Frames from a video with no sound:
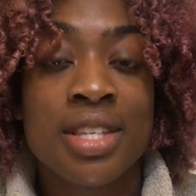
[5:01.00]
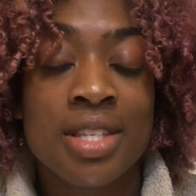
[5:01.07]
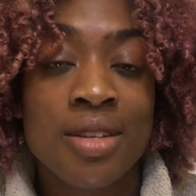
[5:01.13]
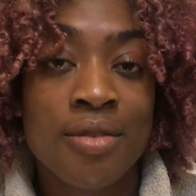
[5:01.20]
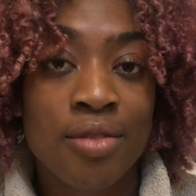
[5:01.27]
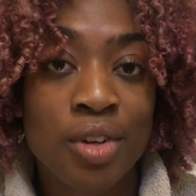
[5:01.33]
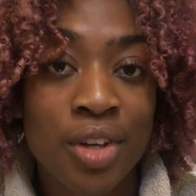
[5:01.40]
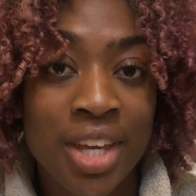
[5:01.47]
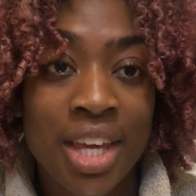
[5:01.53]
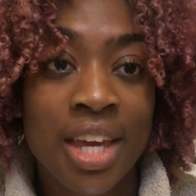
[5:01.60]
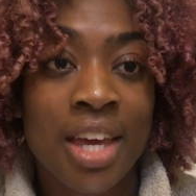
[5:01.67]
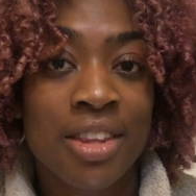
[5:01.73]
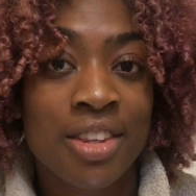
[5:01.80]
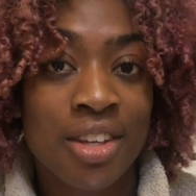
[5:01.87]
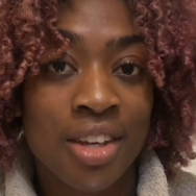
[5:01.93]
instead of
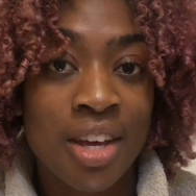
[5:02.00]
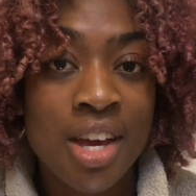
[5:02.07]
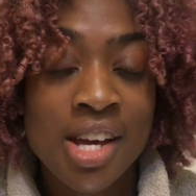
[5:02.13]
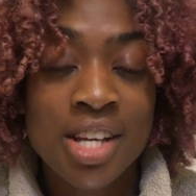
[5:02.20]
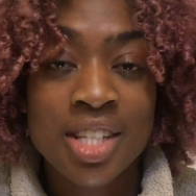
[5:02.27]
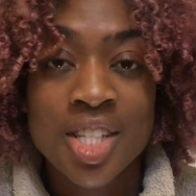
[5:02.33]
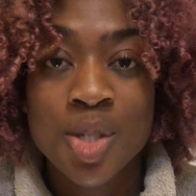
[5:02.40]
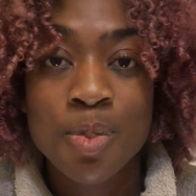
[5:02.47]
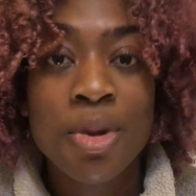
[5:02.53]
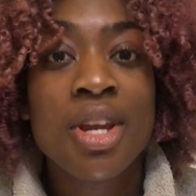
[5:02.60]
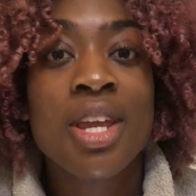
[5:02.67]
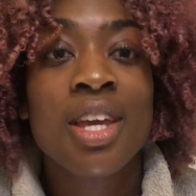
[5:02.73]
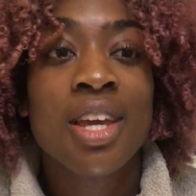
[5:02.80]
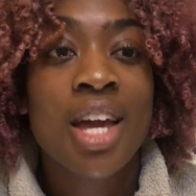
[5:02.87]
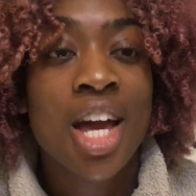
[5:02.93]
looking at the
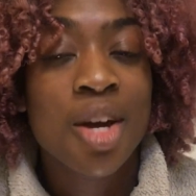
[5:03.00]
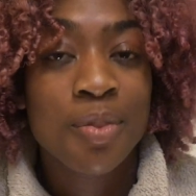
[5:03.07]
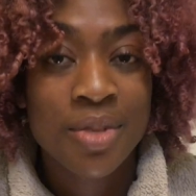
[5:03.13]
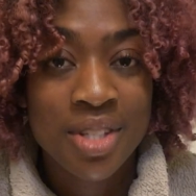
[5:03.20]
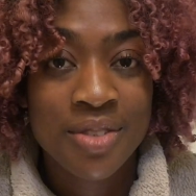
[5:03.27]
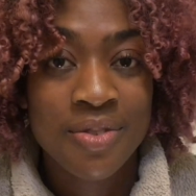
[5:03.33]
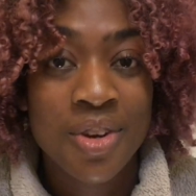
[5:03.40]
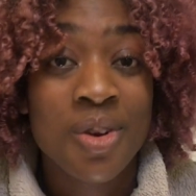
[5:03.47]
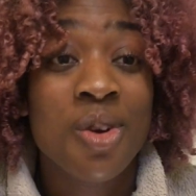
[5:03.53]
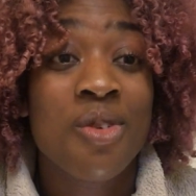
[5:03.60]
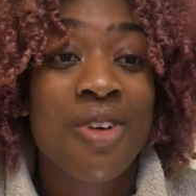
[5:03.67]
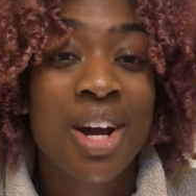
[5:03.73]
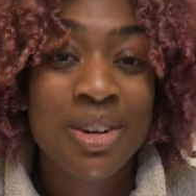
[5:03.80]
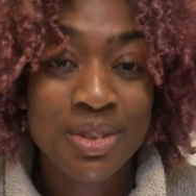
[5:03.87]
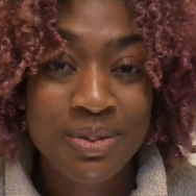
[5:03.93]
spinning atmosphere
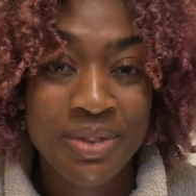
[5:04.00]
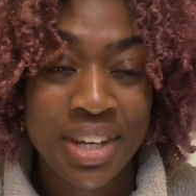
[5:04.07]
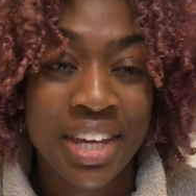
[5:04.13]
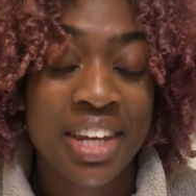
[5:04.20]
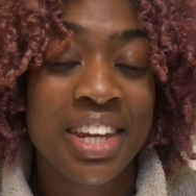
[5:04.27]
around me,